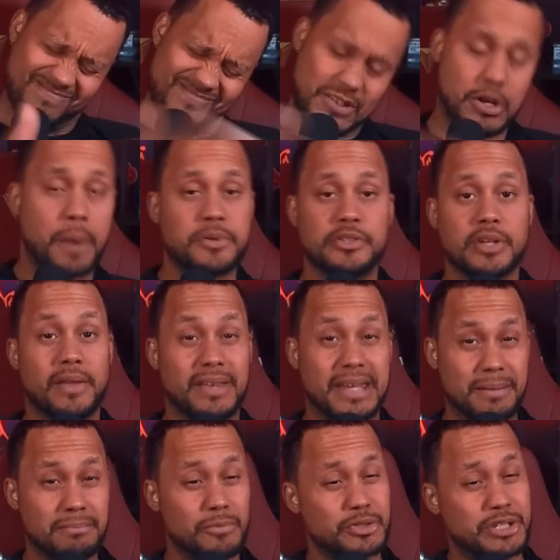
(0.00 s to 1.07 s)
corruptions on
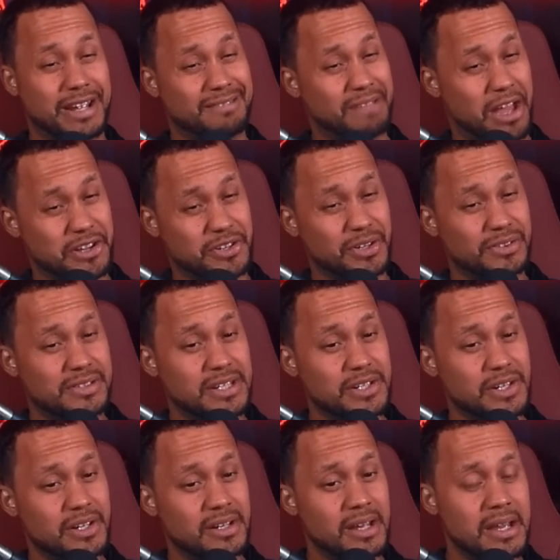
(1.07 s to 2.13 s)
them, which I could see
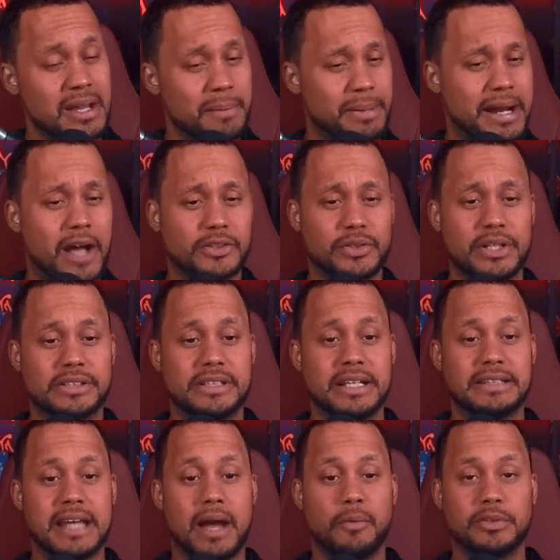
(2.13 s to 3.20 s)
good. But I also just
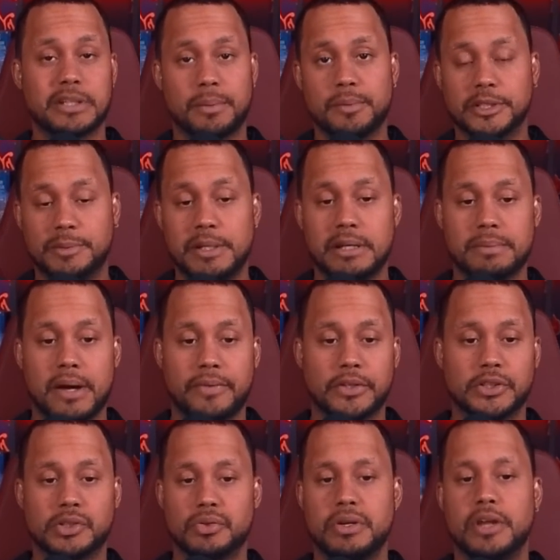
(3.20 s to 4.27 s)
think that, which I'm going to speak about,
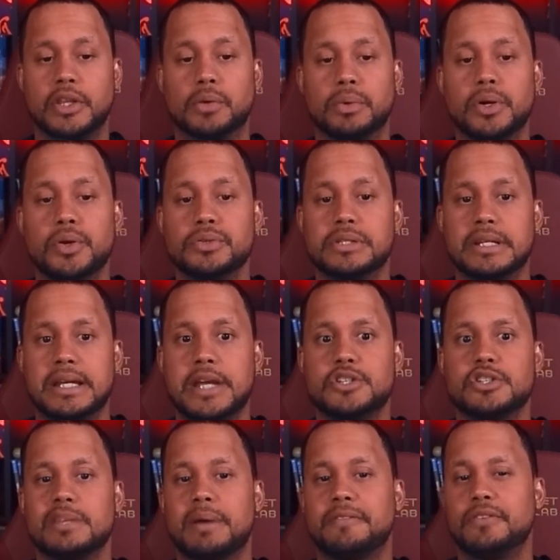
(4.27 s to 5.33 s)
there's 3 other runes, and each
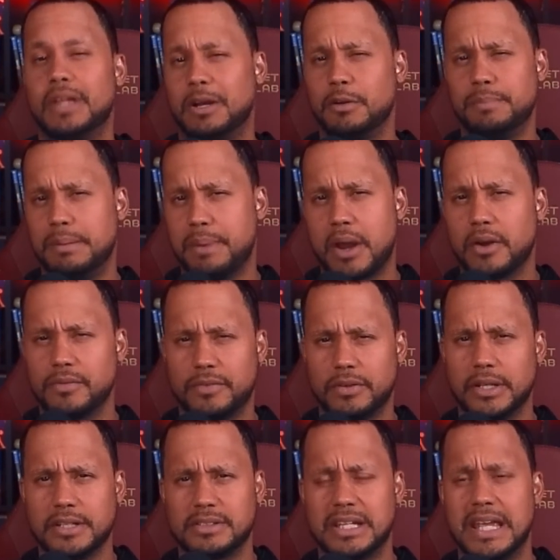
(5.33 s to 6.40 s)
of them I feel like would be better for
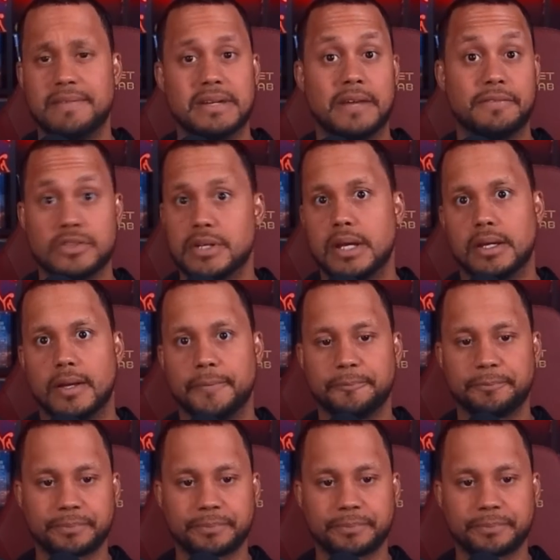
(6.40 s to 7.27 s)
this, even if you're tanking.